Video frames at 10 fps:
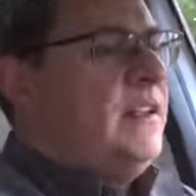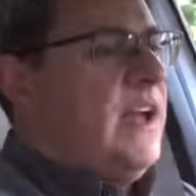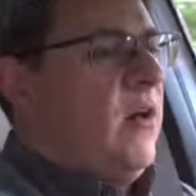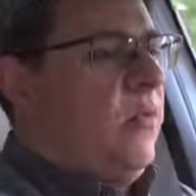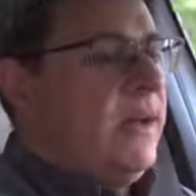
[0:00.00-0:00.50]

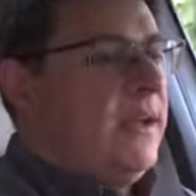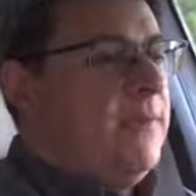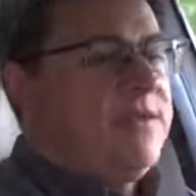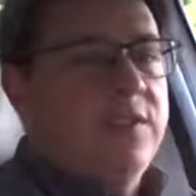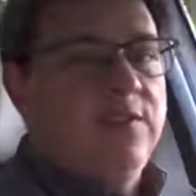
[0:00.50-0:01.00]
Now, when it
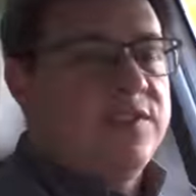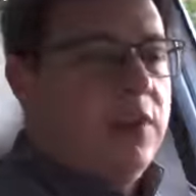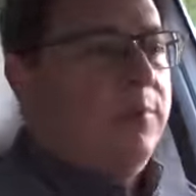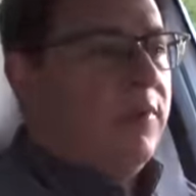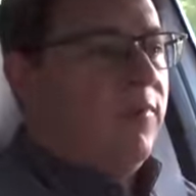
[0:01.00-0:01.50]
comes to
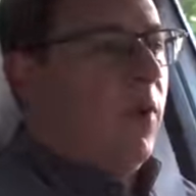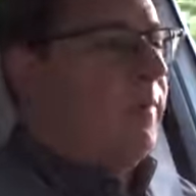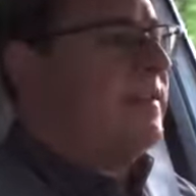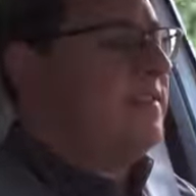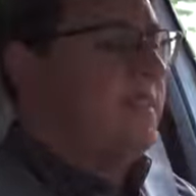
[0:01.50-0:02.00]
snow
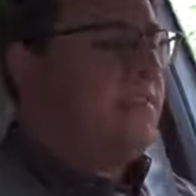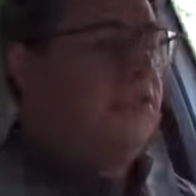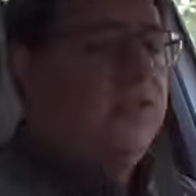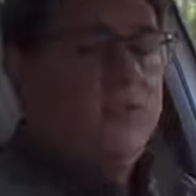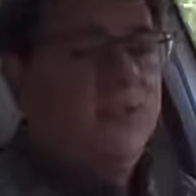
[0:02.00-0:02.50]
performance, this
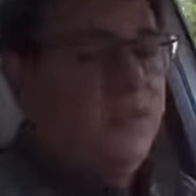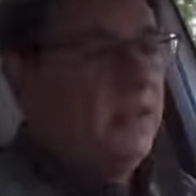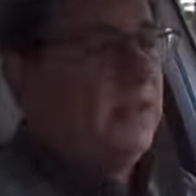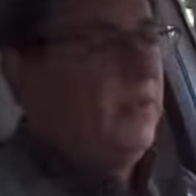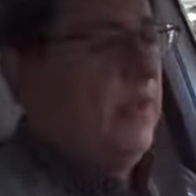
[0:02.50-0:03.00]
should do
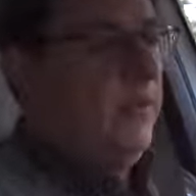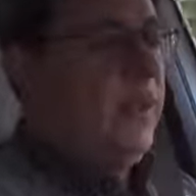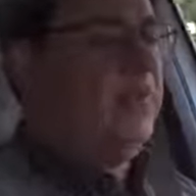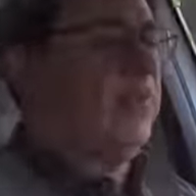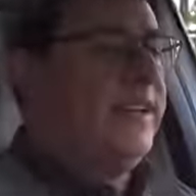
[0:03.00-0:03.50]
fairly well. We
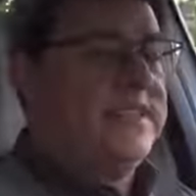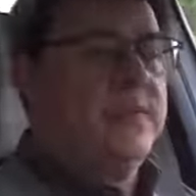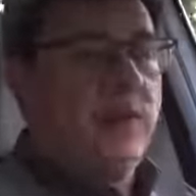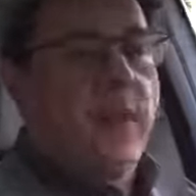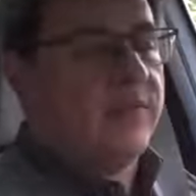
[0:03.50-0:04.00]
have a
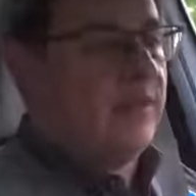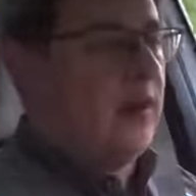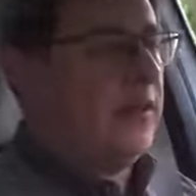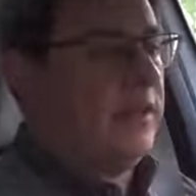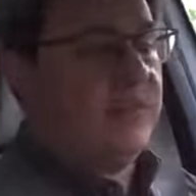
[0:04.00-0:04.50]
reasonable amount of
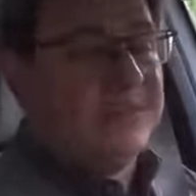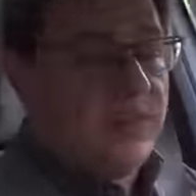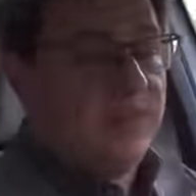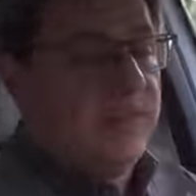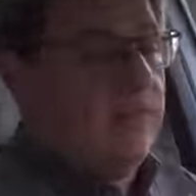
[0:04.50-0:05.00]
ground clearance it's
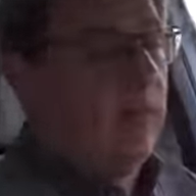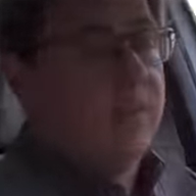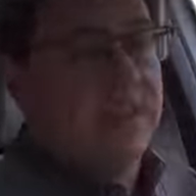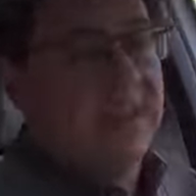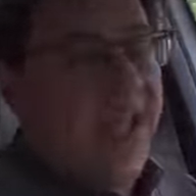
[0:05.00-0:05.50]
definitely more
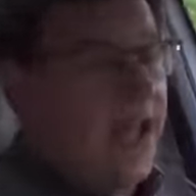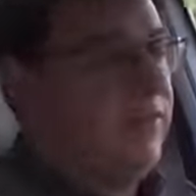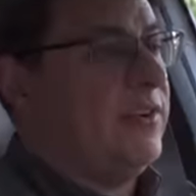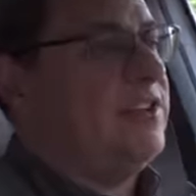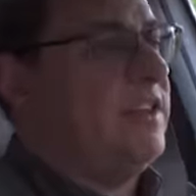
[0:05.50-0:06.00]
than the
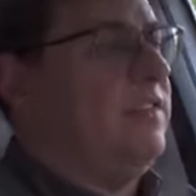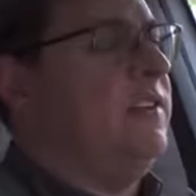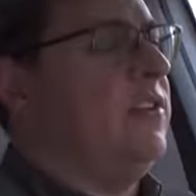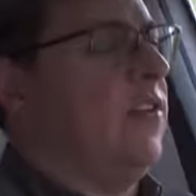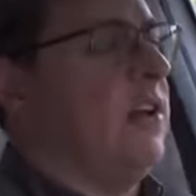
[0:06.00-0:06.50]
average
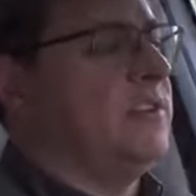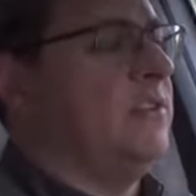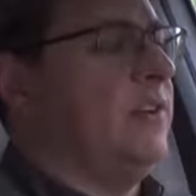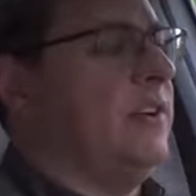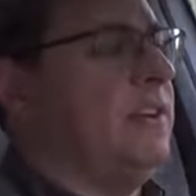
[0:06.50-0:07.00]
EV
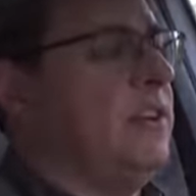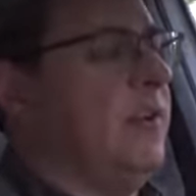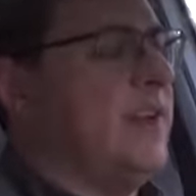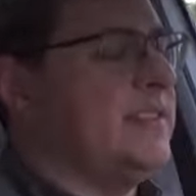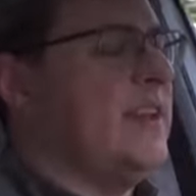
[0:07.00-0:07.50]
crossover in the
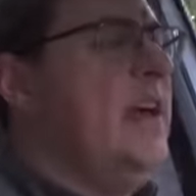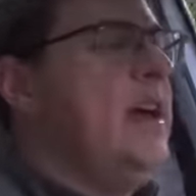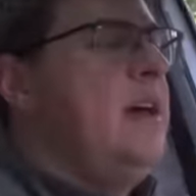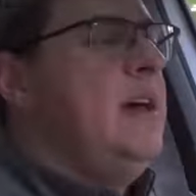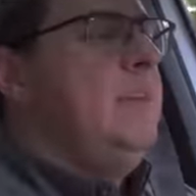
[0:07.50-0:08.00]
US,
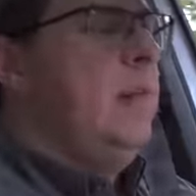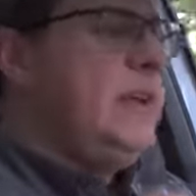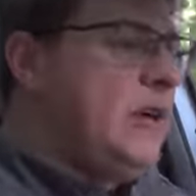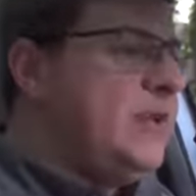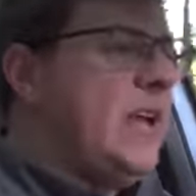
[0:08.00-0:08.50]
but we
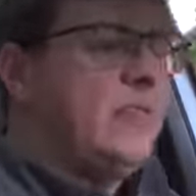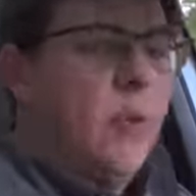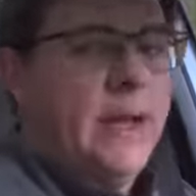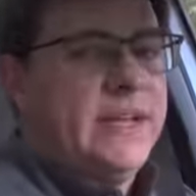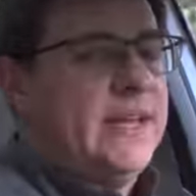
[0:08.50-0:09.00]
don't have
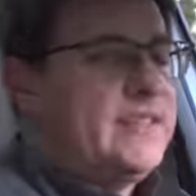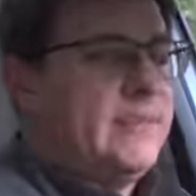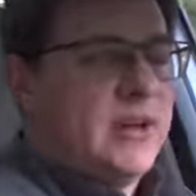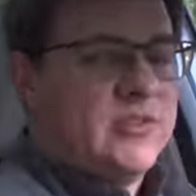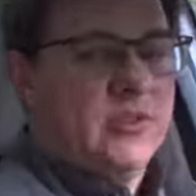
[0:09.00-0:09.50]
quite a
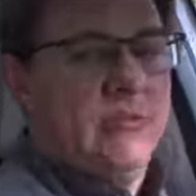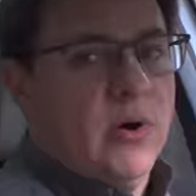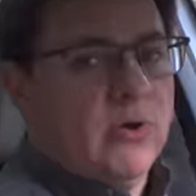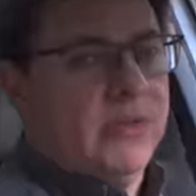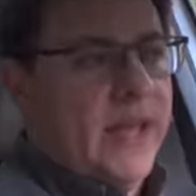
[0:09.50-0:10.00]
symmetrical
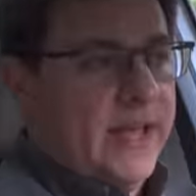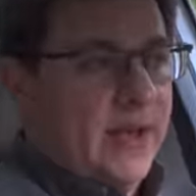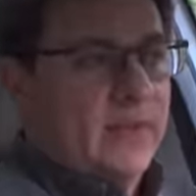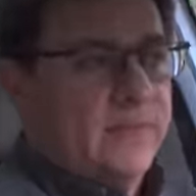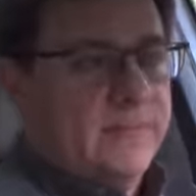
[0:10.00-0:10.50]
motor layout.